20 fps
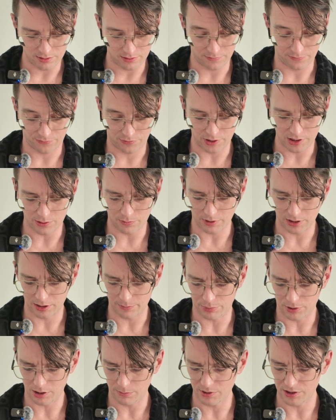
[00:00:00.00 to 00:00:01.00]

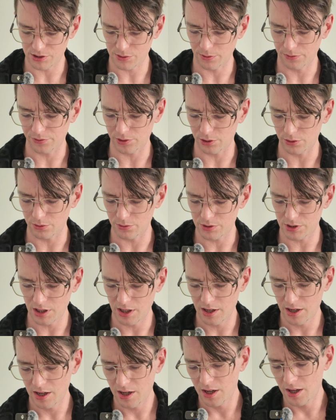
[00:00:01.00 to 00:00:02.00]
frequently publish reviews,
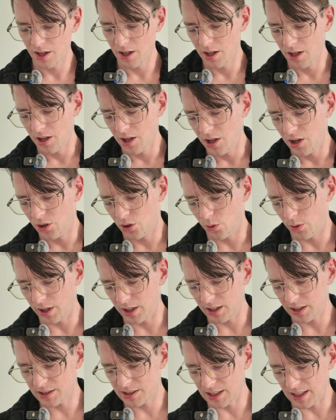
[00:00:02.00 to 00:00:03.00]

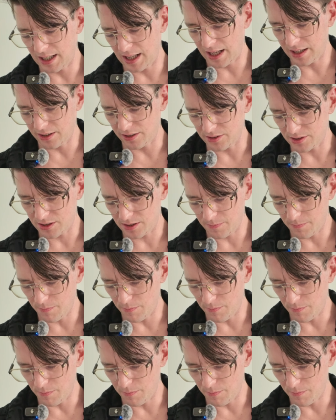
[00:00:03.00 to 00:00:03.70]
critics and letters.